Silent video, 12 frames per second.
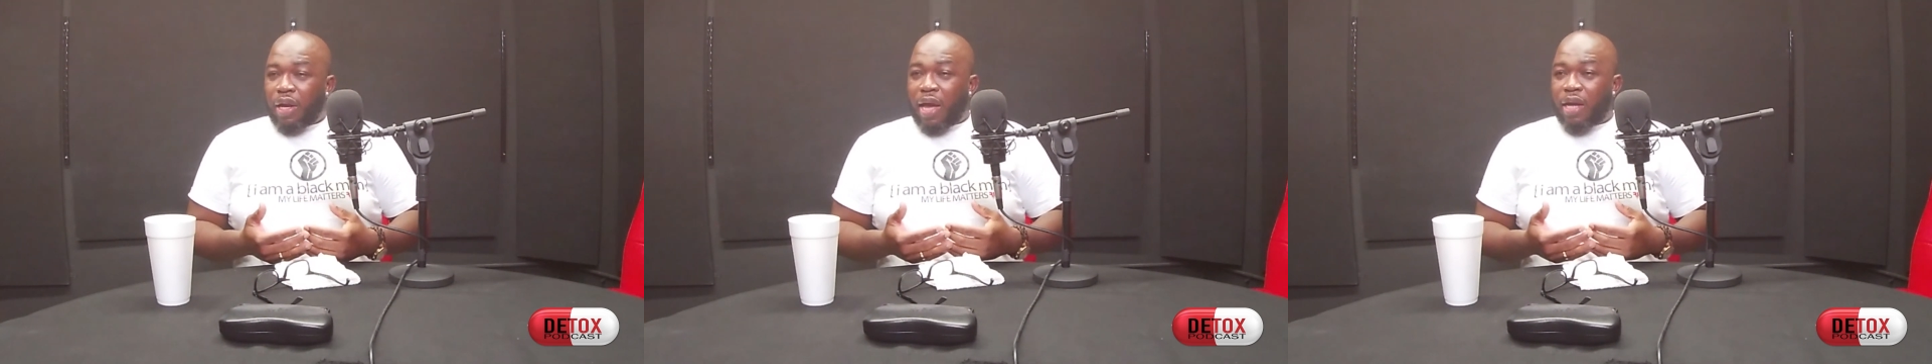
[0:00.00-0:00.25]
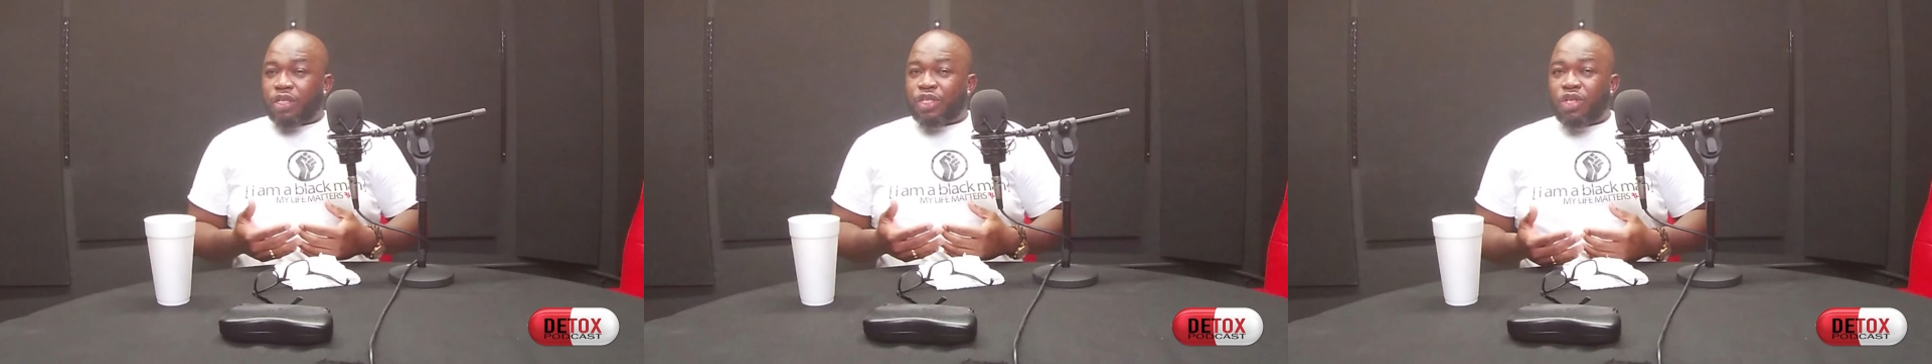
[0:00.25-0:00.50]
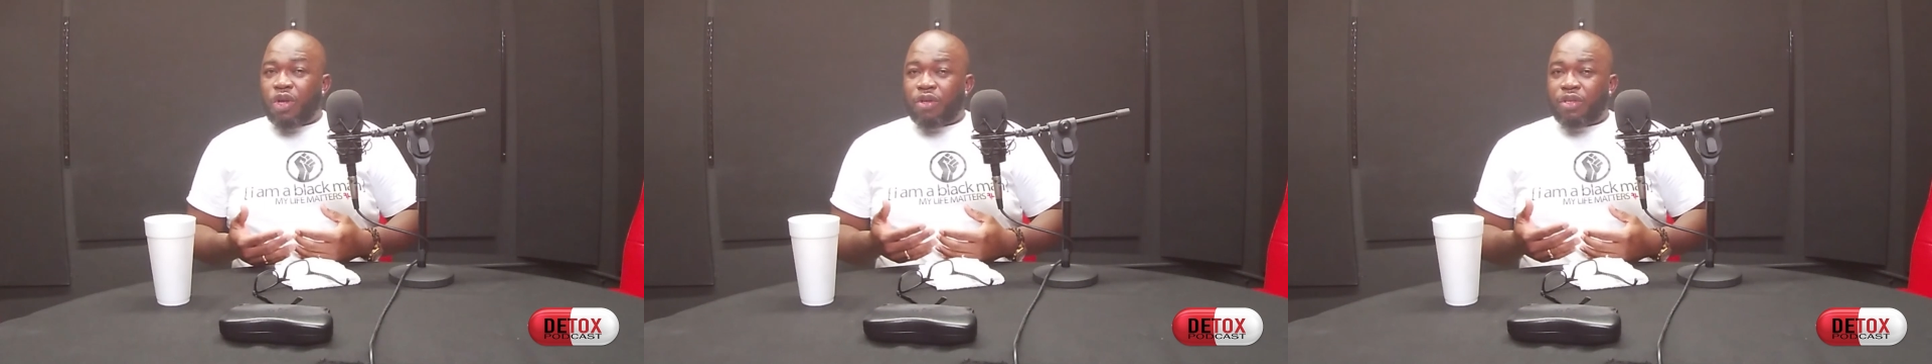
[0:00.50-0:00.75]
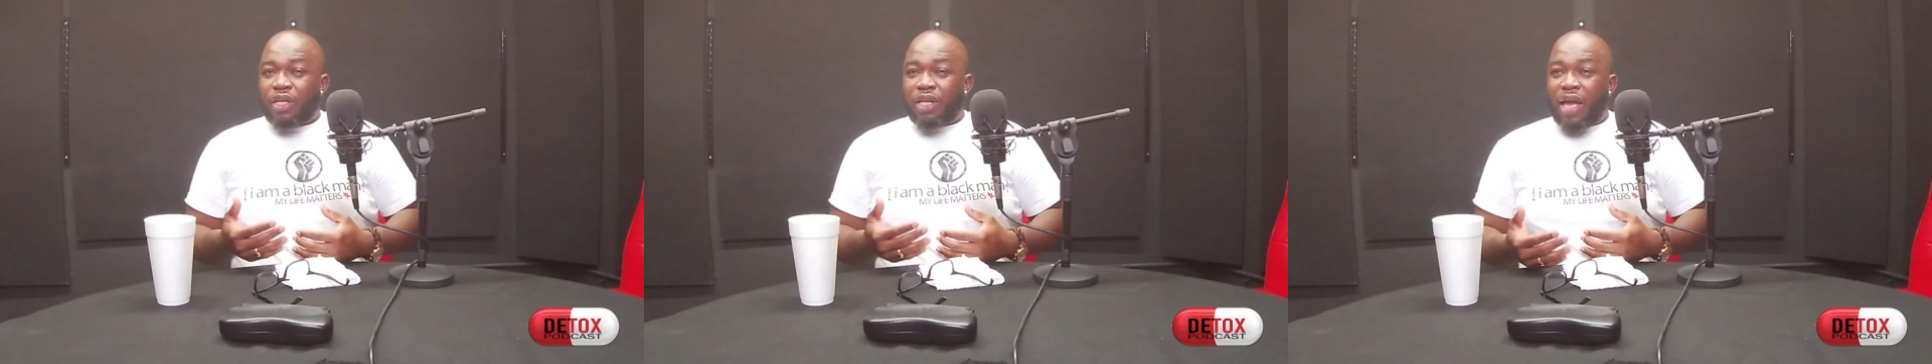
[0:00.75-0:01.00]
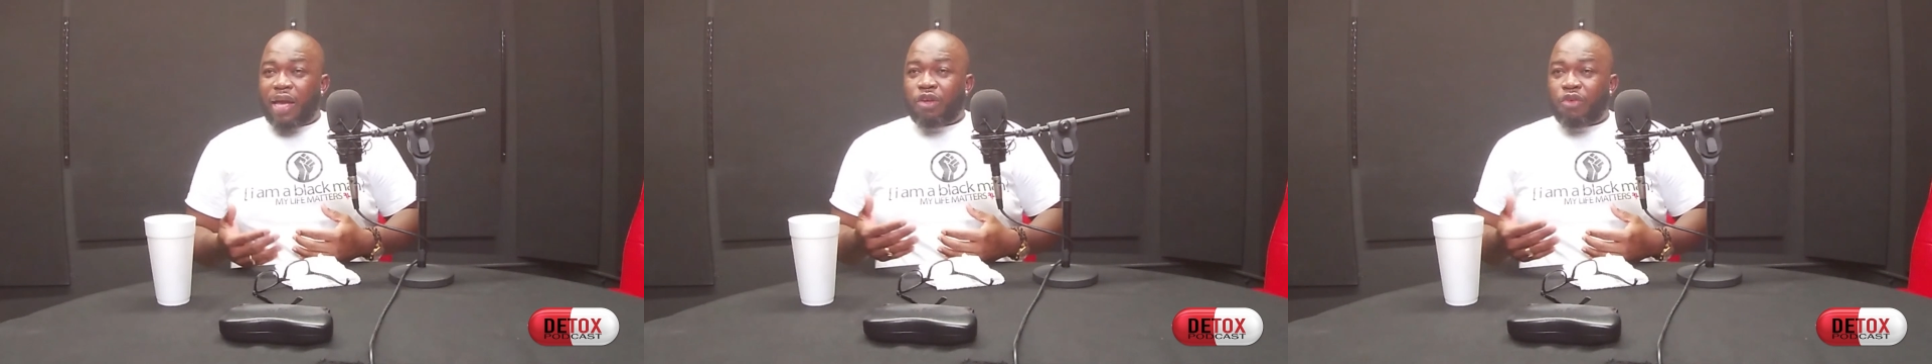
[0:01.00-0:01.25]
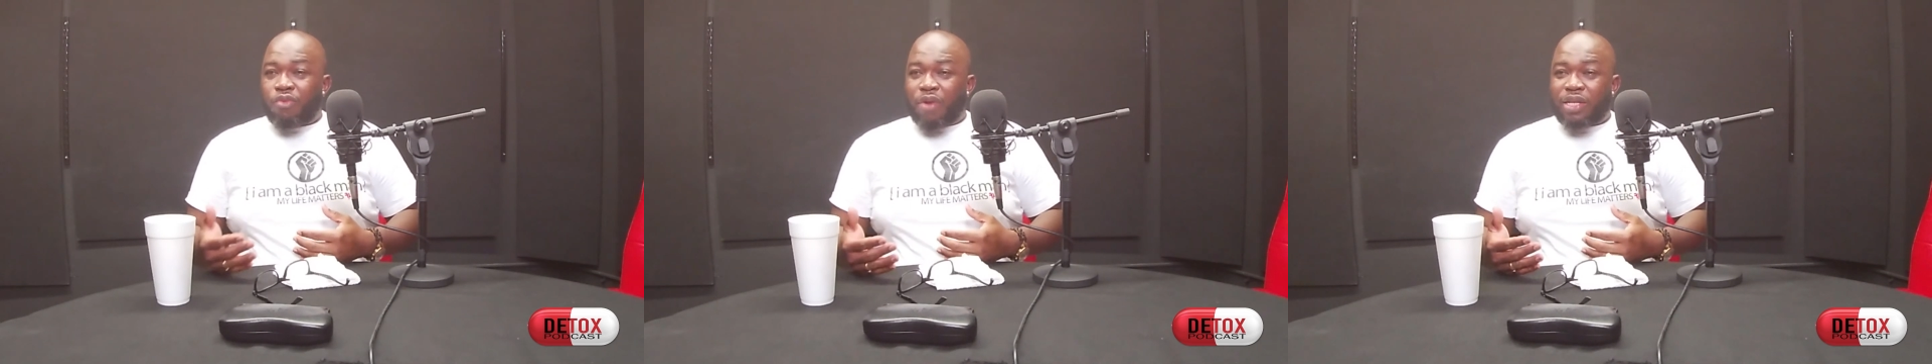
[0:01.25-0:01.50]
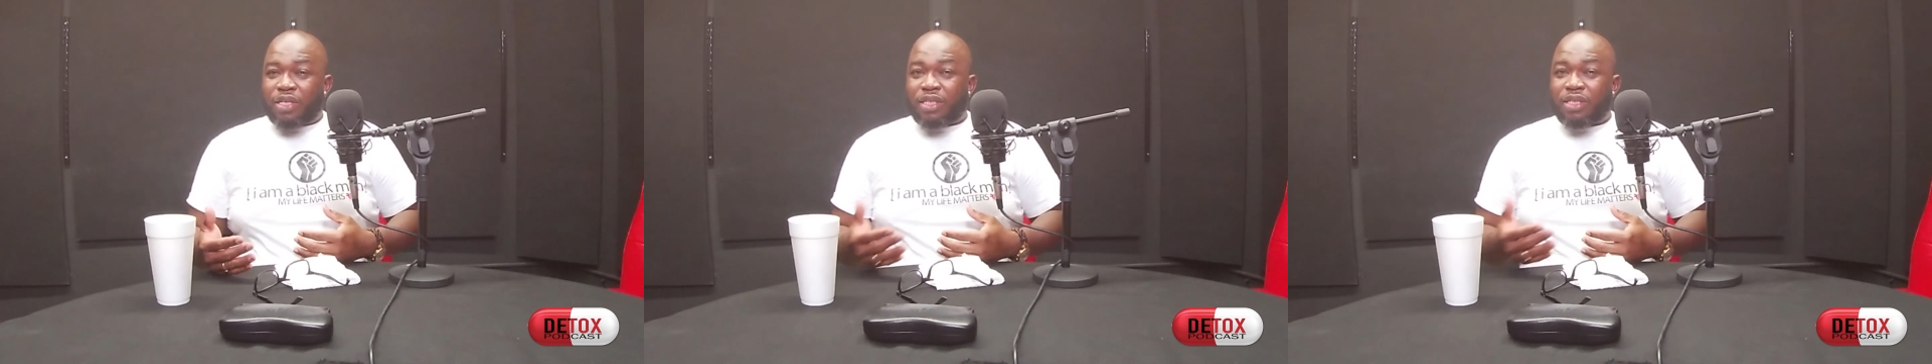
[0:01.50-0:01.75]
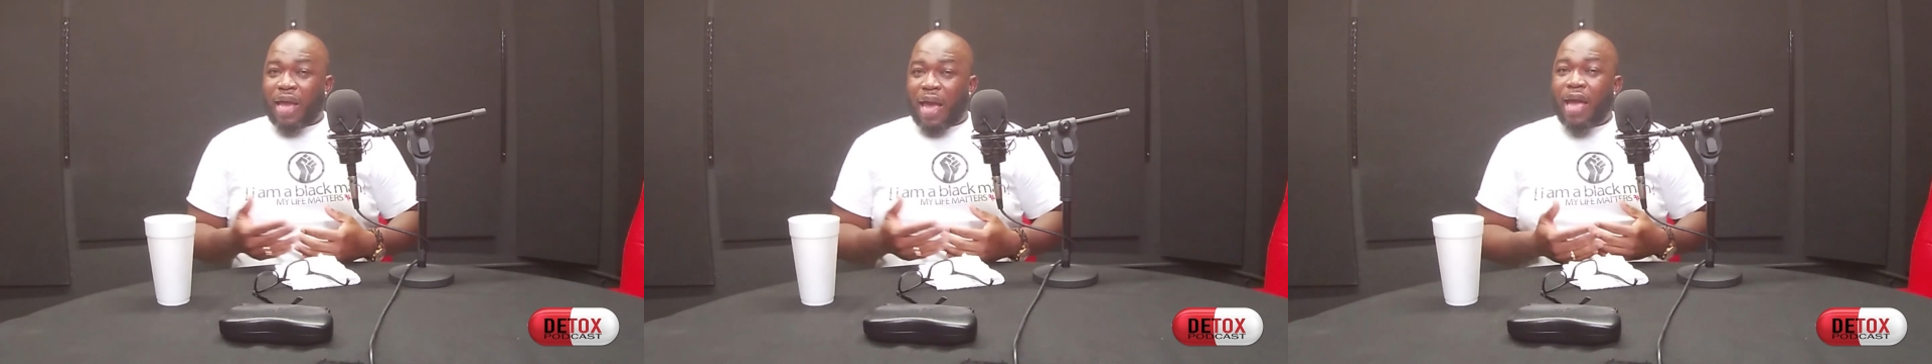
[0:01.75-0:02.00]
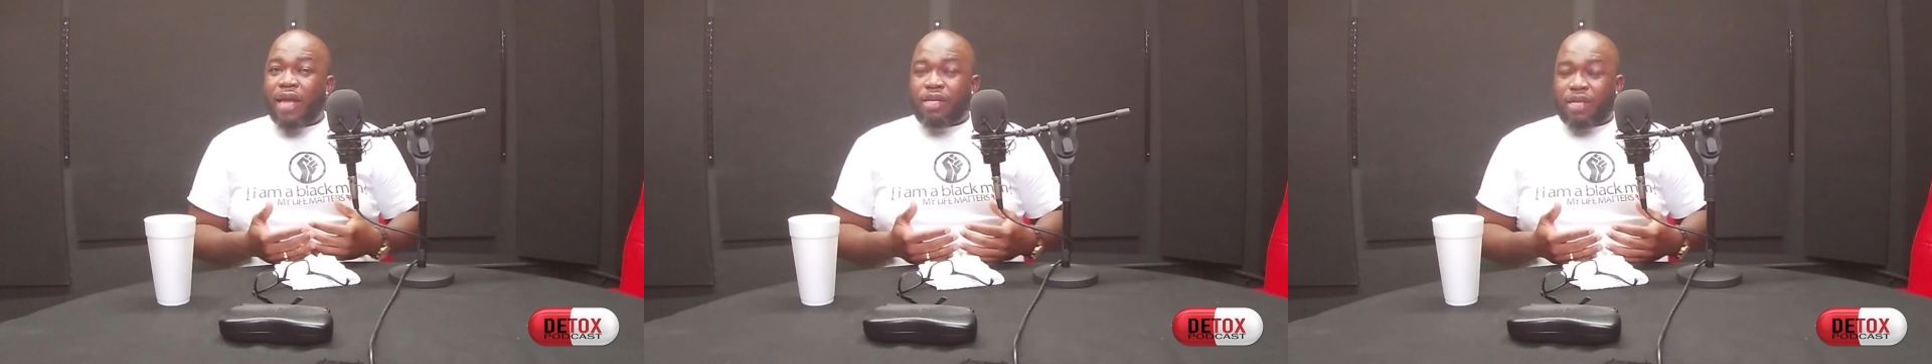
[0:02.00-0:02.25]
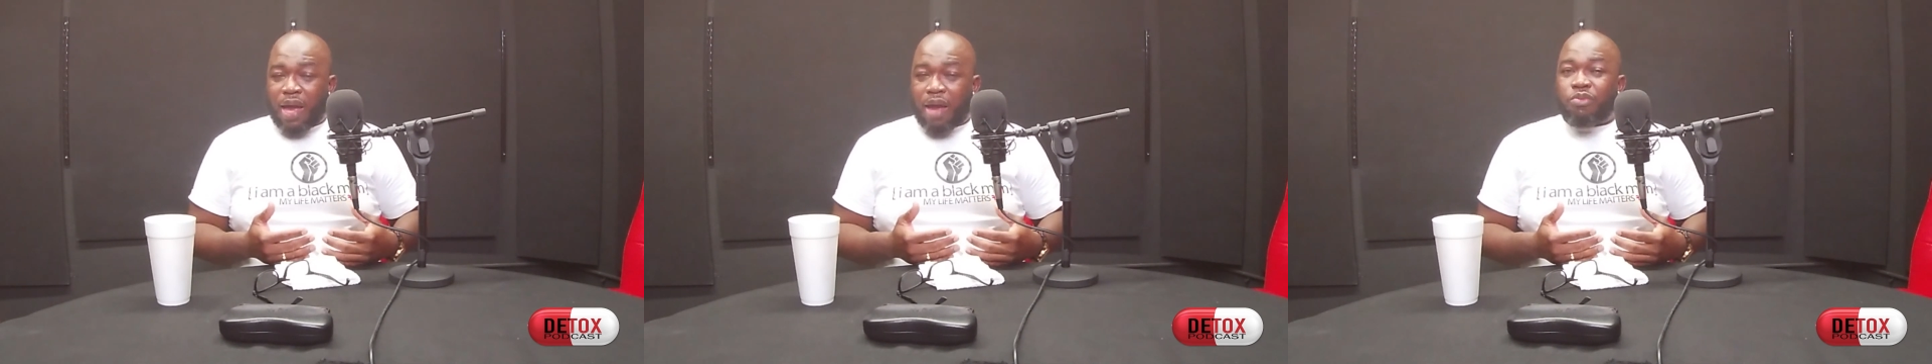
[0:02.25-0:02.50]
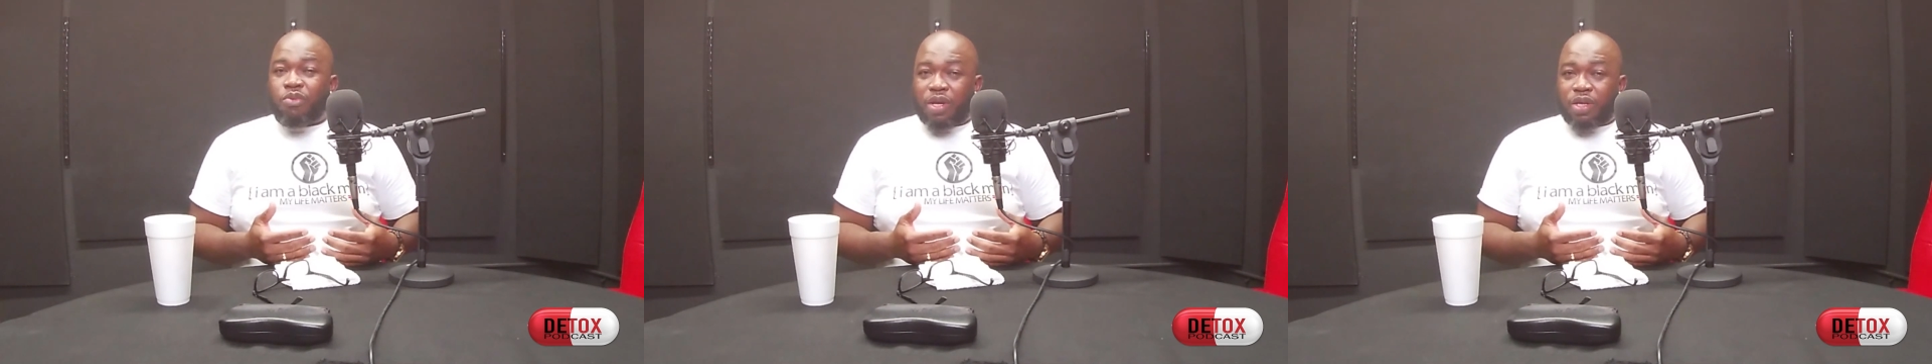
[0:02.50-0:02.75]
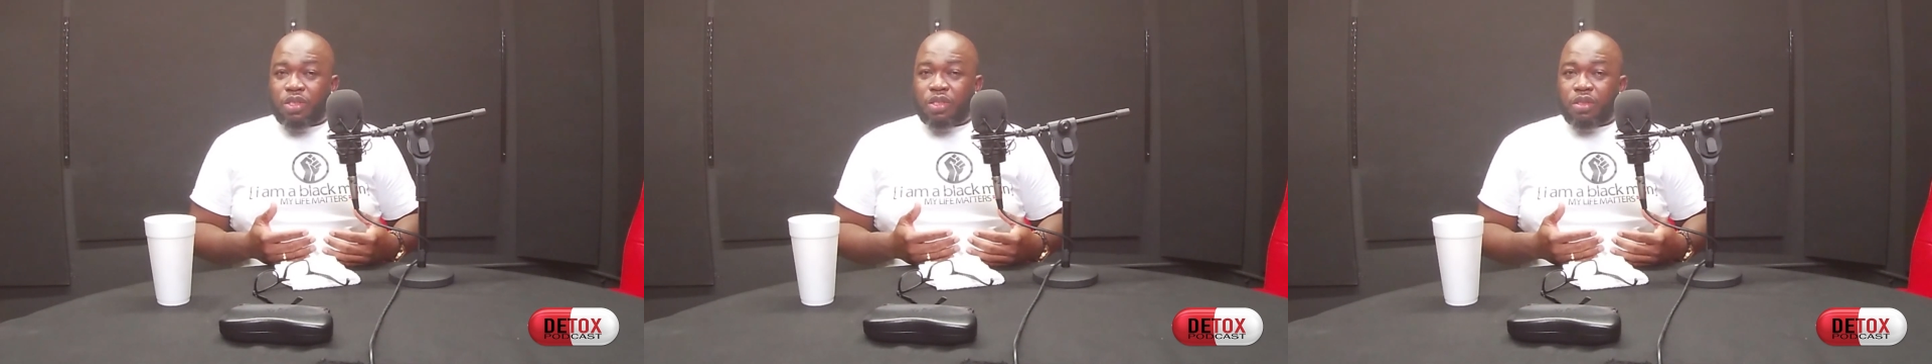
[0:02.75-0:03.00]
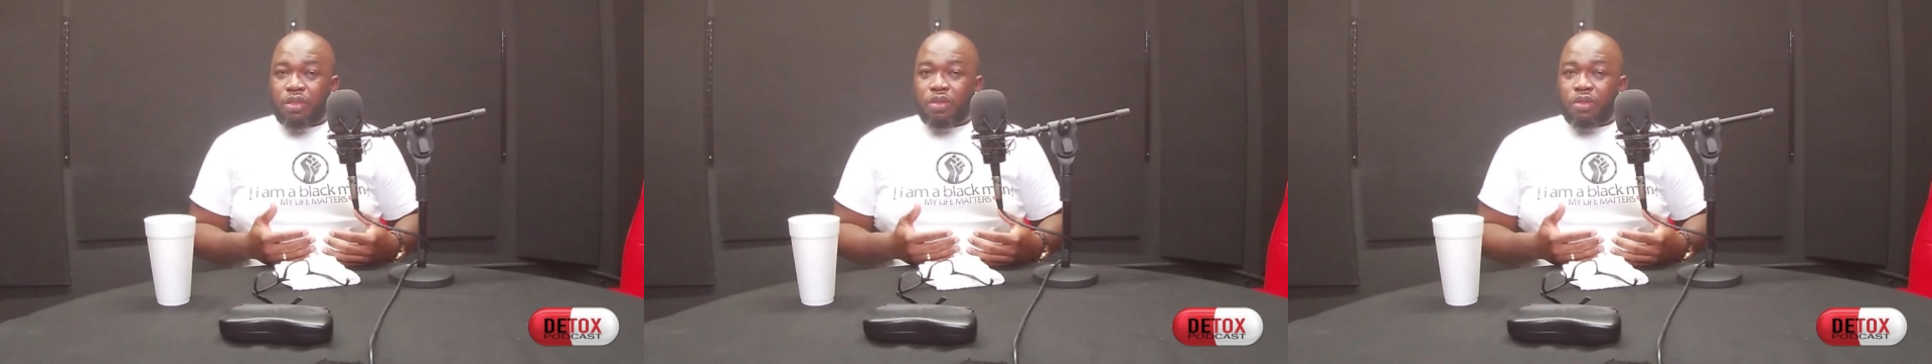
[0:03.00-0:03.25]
at a certain leg of the race. It's a handicap race.